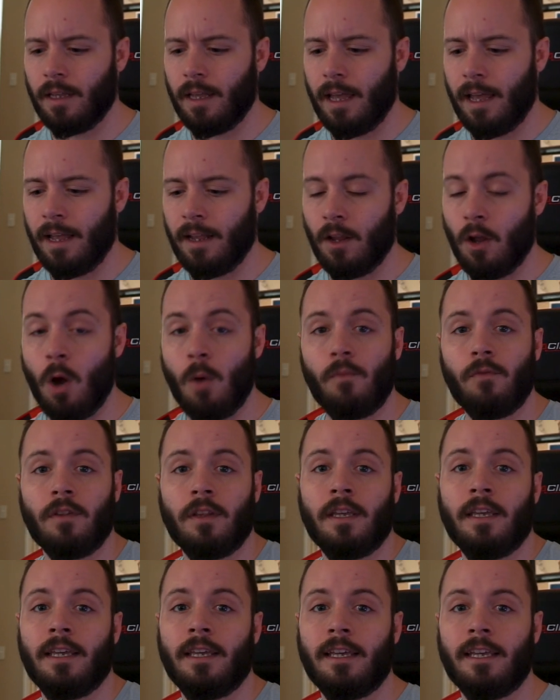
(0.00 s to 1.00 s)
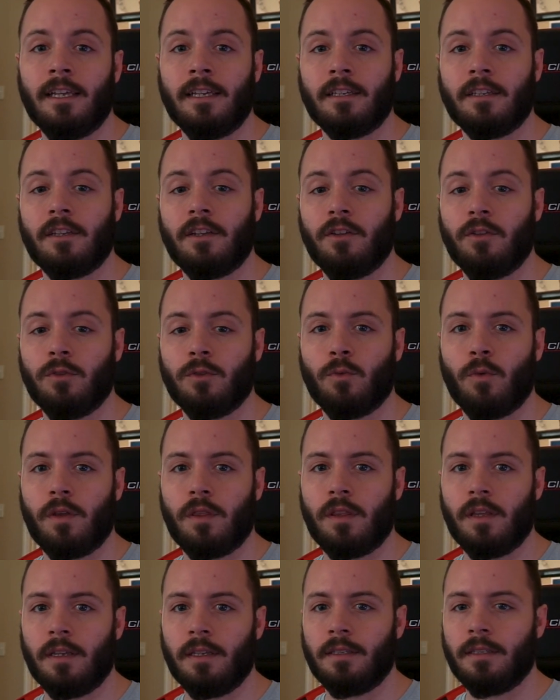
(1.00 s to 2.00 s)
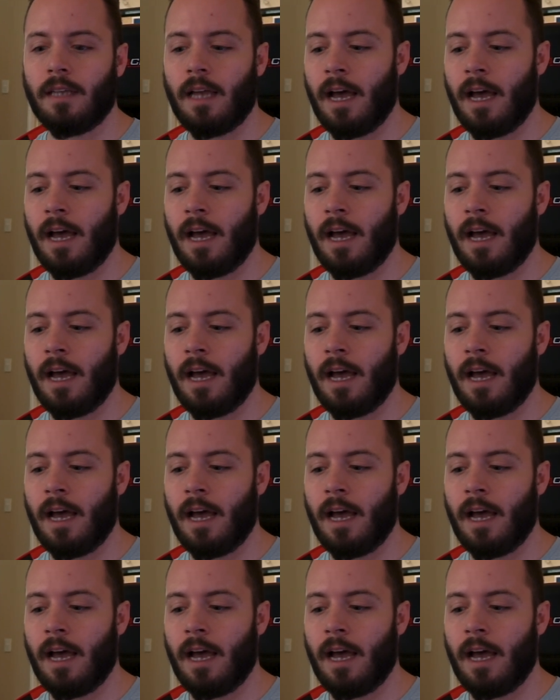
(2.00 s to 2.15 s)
And hopefully he continues with this.